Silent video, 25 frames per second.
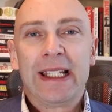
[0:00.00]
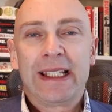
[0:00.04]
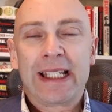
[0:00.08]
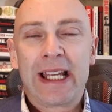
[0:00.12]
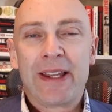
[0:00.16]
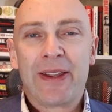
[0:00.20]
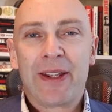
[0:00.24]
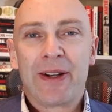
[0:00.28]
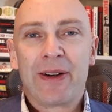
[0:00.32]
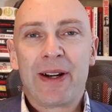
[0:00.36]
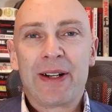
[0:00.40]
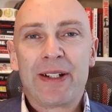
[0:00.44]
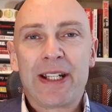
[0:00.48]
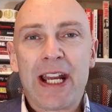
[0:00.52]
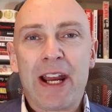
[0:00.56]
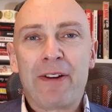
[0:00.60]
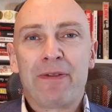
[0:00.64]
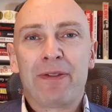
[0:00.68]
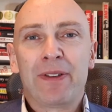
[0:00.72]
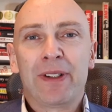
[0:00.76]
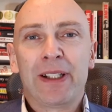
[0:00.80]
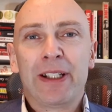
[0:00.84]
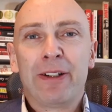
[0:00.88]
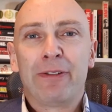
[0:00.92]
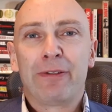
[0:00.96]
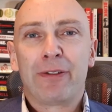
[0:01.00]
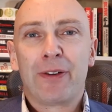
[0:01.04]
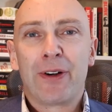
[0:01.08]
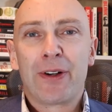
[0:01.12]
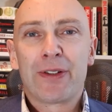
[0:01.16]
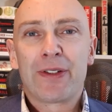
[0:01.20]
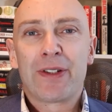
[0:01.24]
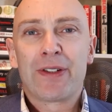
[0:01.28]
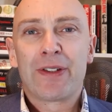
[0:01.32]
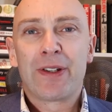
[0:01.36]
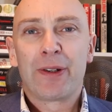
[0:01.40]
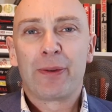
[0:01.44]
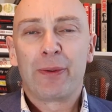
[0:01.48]
then there are definitely
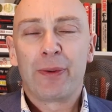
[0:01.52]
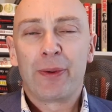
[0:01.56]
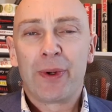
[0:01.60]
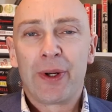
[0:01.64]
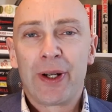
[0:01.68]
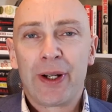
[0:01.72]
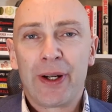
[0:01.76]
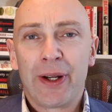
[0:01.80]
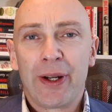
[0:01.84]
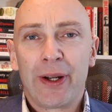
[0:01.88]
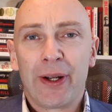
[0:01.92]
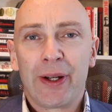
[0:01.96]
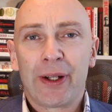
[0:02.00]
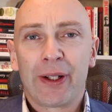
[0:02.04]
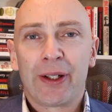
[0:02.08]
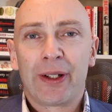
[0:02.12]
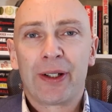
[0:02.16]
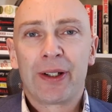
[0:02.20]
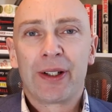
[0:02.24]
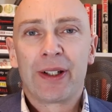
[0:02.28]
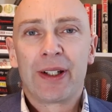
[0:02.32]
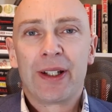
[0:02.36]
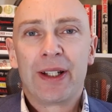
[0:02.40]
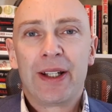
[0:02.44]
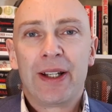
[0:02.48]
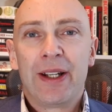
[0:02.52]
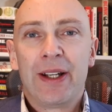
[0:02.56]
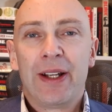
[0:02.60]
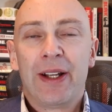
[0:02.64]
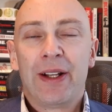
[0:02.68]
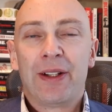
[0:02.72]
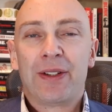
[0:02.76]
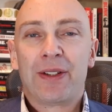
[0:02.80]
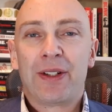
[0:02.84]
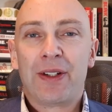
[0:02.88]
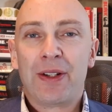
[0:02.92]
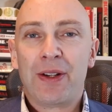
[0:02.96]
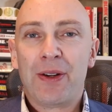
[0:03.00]
forces at work
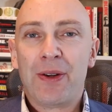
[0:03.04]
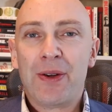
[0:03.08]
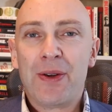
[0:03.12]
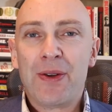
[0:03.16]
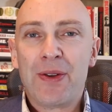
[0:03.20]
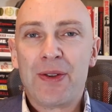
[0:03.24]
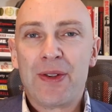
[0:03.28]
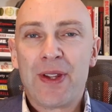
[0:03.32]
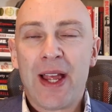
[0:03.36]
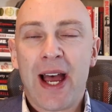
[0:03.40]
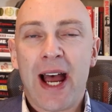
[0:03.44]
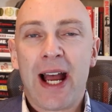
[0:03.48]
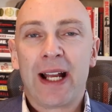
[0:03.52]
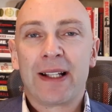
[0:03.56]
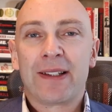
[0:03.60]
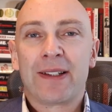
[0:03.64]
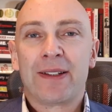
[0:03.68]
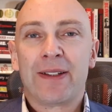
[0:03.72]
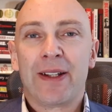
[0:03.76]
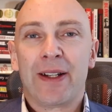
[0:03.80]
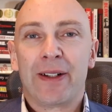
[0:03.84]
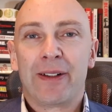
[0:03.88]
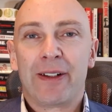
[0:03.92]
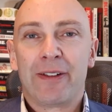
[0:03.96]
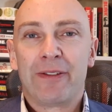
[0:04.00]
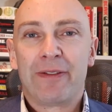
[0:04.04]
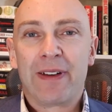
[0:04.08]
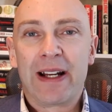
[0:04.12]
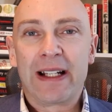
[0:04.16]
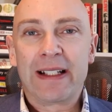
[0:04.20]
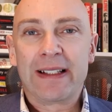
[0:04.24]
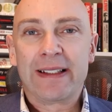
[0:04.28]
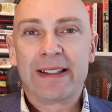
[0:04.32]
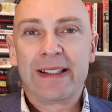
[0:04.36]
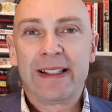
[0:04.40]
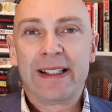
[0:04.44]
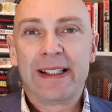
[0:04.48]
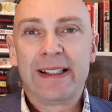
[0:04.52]
to use that to their
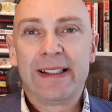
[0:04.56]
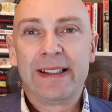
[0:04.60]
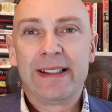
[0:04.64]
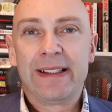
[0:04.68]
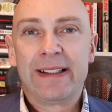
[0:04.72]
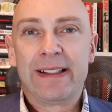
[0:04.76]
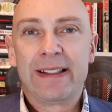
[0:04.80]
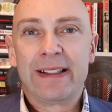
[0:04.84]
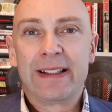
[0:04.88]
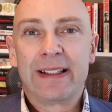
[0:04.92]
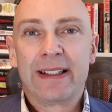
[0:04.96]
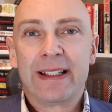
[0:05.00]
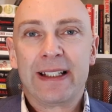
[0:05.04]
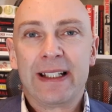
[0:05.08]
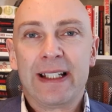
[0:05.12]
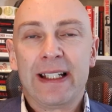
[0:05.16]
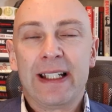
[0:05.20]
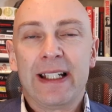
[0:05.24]
advantage